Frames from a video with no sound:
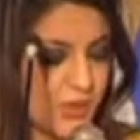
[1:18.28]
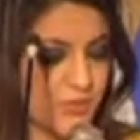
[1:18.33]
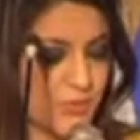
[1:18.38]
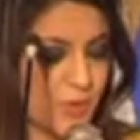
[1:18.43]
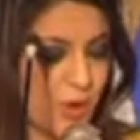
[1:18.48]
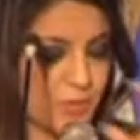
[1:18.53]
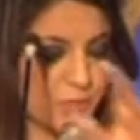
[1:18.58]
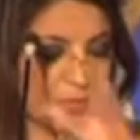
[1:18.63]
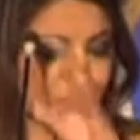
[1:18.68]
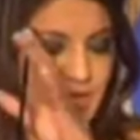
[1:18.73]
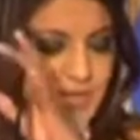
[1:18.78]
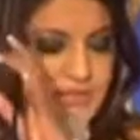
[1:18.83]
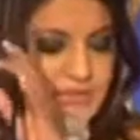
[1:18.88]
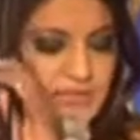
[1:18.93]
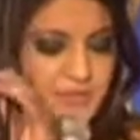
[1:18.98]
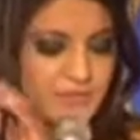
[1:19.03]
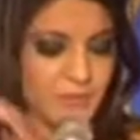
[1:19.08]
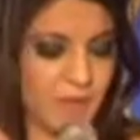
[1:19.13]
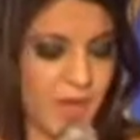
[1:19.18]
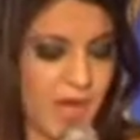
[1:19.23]
of
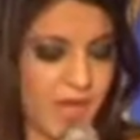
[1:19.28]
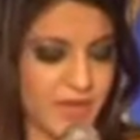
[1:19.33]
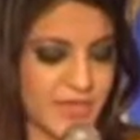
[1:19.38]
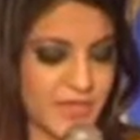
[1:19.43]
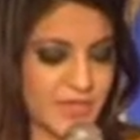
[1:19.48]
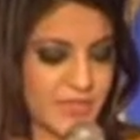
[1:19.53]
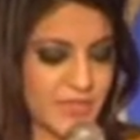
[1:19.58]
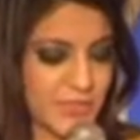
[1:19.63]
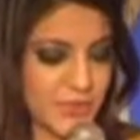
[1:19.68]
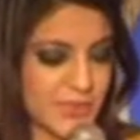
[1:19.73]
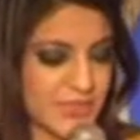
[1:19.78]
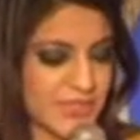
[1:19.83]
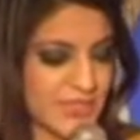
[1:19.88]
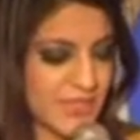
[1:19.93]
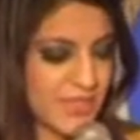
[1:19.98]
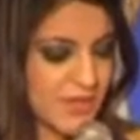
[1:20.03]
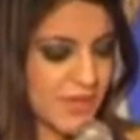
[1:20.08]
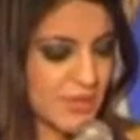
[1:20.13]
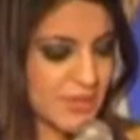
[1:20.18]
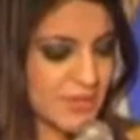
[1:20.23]
comprehensive market
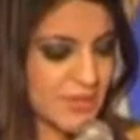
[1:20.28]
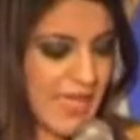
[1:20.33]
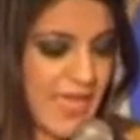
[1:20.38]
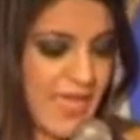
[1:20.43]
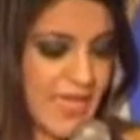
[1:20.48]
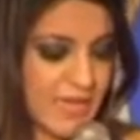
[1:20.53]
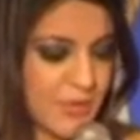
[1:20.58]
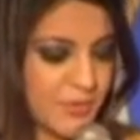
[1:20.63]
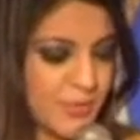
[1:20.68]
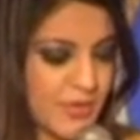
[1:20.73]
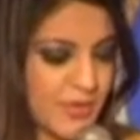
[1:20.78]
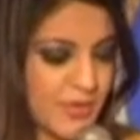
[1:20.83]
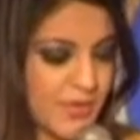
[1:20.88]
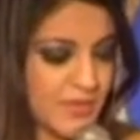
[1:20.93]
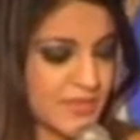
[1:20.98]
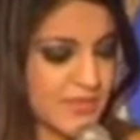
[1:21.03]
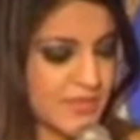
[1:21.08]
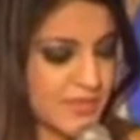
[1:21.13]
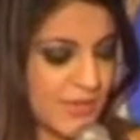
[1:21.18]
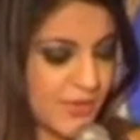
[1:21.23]
research and
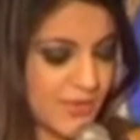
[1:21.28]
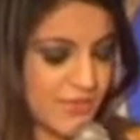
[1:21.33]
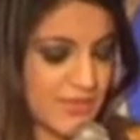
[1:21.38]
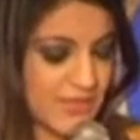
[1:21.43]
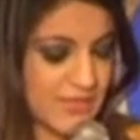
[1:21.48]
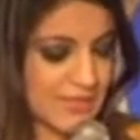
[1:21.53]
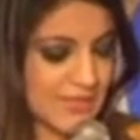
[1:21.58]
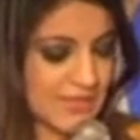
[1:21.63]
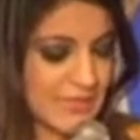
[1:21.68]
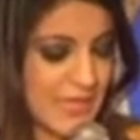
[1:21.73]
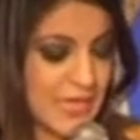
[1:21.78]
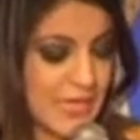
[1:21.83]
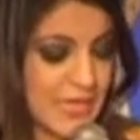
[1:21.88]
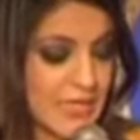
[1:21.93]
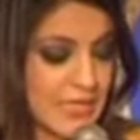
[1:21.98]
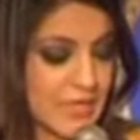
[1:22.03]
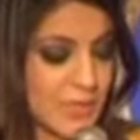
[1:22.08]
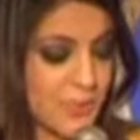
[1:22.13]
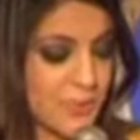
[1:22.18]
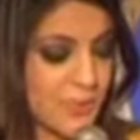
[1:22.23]
opinion surveys.
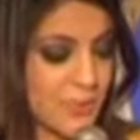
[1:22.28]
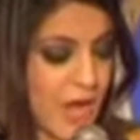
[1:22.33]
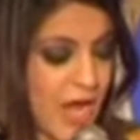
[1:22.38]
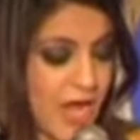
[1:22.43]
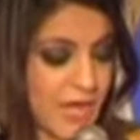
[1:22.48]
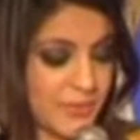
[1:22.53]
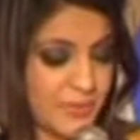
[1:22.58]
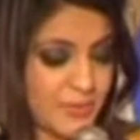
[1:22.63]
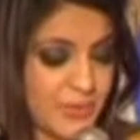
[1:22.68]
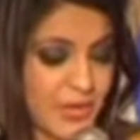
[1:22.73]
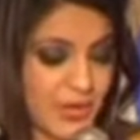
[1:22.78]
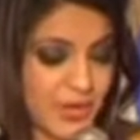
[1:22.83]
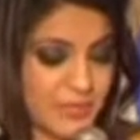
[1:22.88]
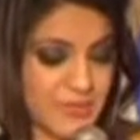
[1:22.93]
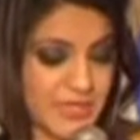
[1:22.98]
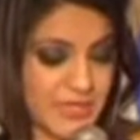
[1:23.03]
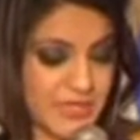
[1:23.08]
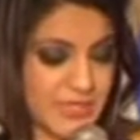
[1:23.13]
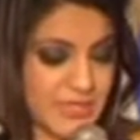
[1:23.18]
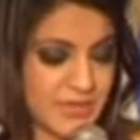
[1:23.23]
The primary
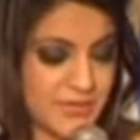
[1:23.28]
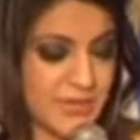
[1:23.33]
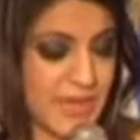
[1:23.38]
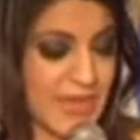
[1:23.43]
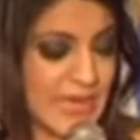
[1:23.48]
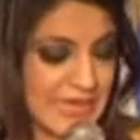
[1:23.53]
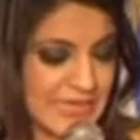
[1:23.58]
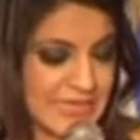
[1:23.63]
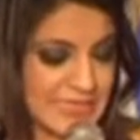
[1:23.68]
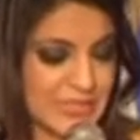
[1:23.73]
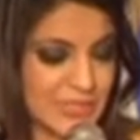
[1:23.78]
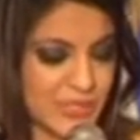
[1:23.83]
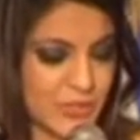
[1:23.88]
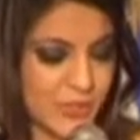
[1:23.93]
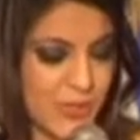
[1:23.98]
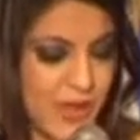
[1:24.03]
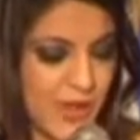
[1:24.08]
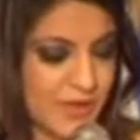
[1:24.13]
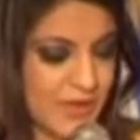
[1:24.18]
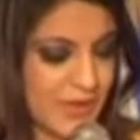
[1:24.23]
objective is
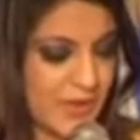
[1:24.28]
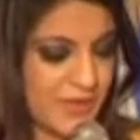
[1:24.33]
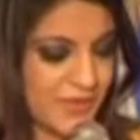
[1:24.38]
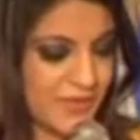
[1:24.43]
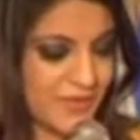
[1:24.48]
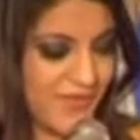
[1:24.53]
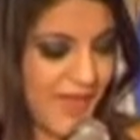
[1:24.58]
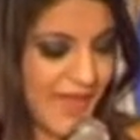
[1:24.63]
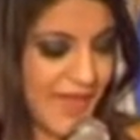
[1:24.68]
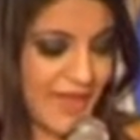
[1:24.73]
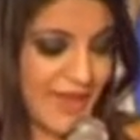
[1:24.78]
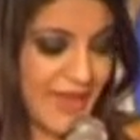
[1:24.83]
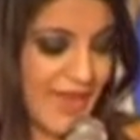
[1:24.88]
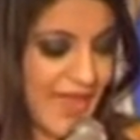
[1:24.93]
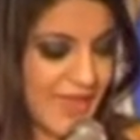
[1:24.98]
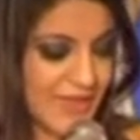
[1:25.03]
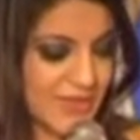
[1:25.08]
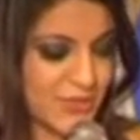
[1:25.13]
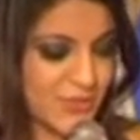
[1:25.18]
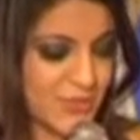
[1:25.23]
to identify
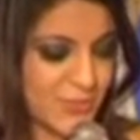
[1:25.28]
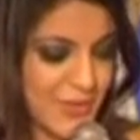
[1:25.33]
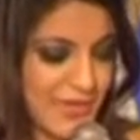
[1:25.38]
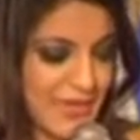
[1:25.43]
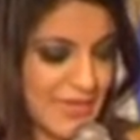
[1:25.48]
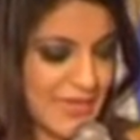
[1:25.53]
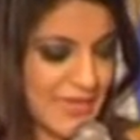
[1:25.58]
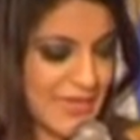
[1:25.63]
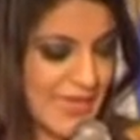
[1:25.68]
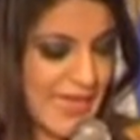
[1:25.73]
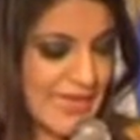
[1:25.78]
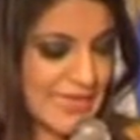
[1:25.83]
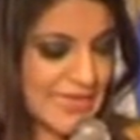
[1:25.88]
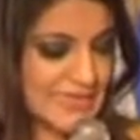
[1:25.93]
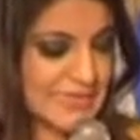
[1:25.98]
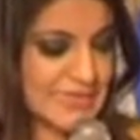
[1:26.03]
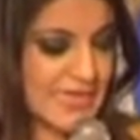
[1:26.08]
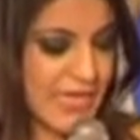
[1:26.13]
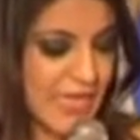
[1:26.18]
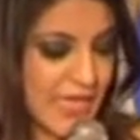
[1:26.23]
and to
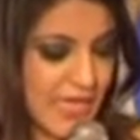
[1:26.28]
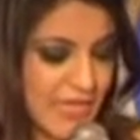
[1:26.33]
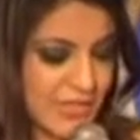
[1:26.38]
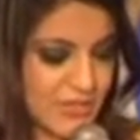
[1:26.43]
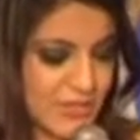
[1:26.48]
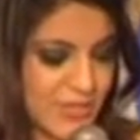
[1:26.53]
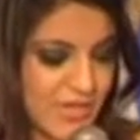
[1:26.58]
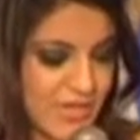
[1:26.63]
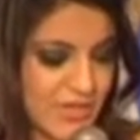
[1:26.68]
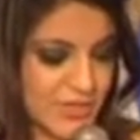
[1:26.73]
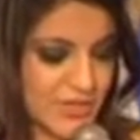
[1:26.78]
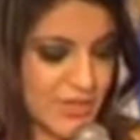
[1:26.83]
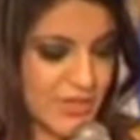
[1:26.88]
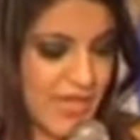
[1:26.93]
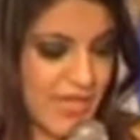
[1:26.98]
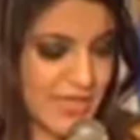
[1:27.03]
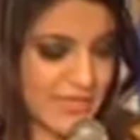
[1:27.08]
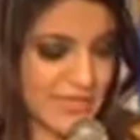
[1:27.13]
recognize education